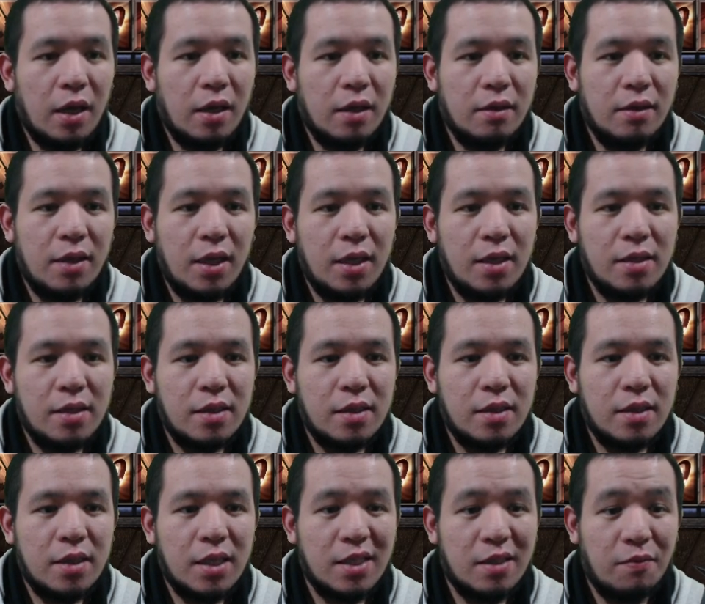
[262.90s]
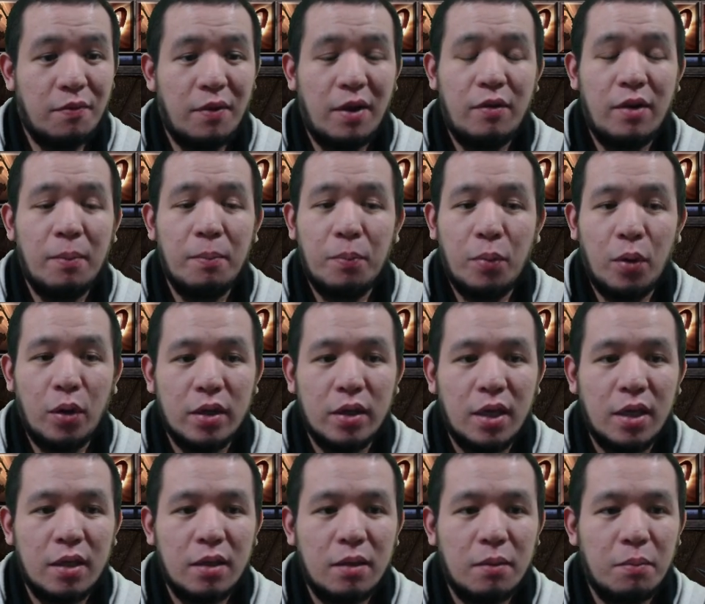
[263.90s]
This is very
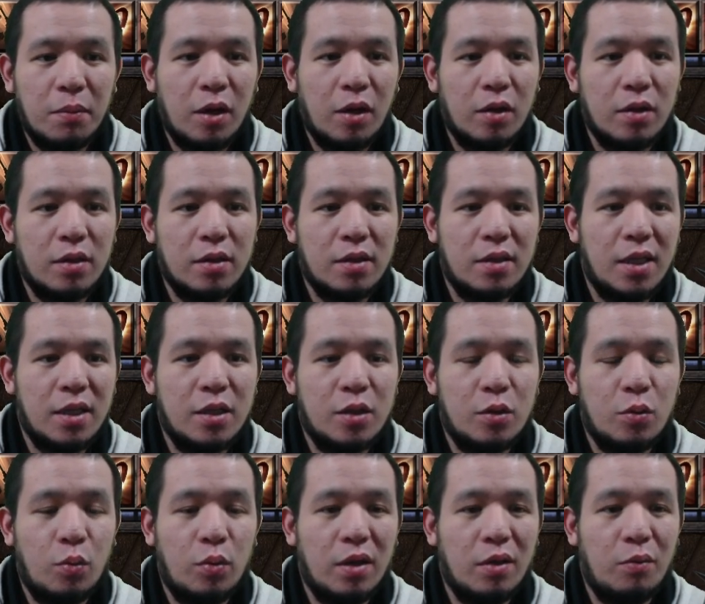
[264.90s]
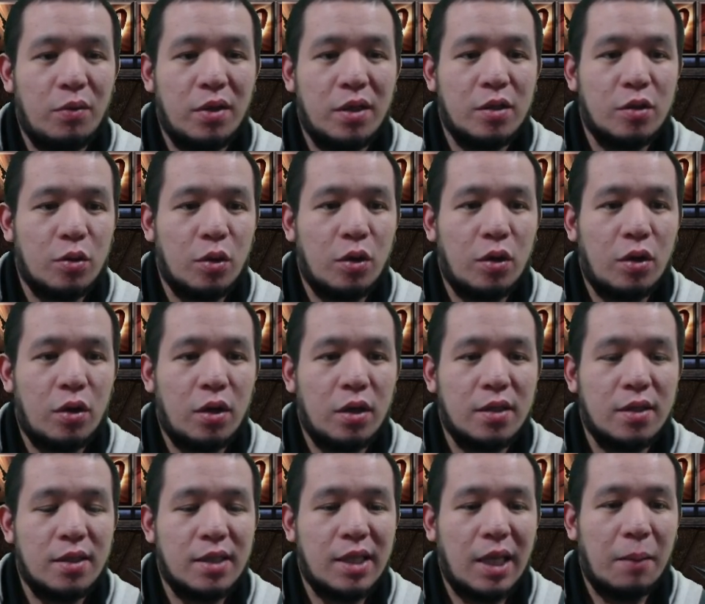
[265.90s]
important because this will restore
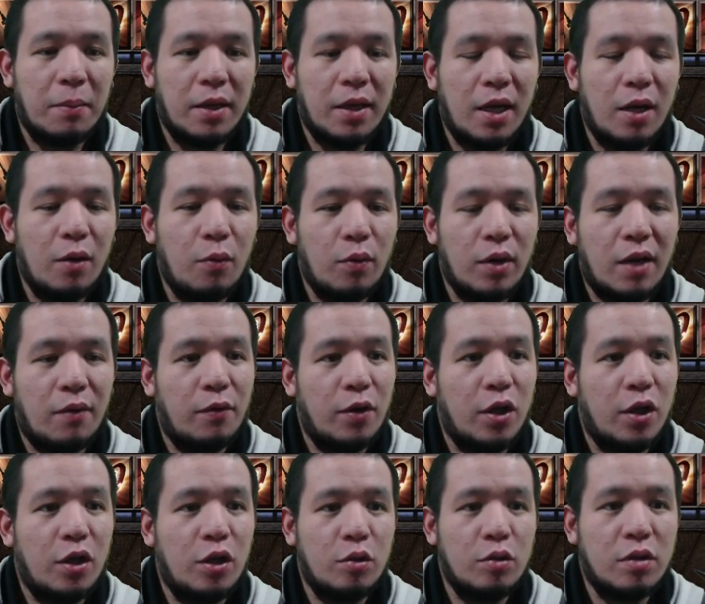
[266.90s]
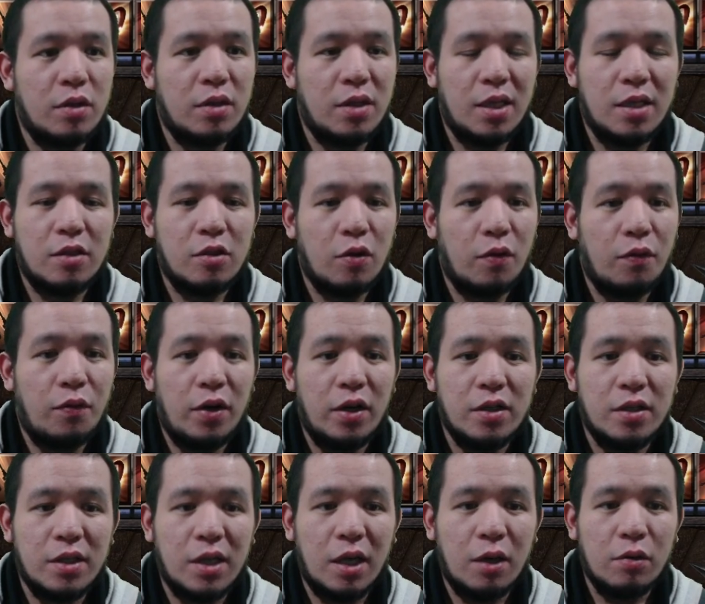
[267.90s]
stamina whenever you use this
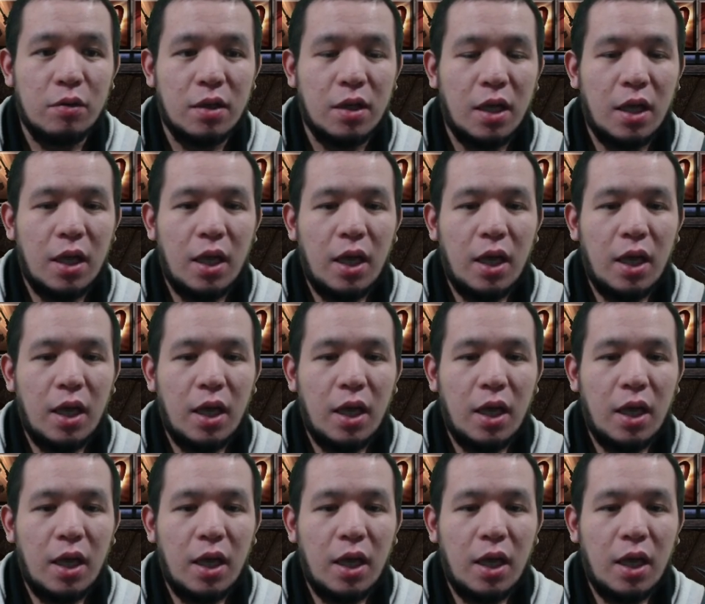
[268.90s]
Sovereign Shout.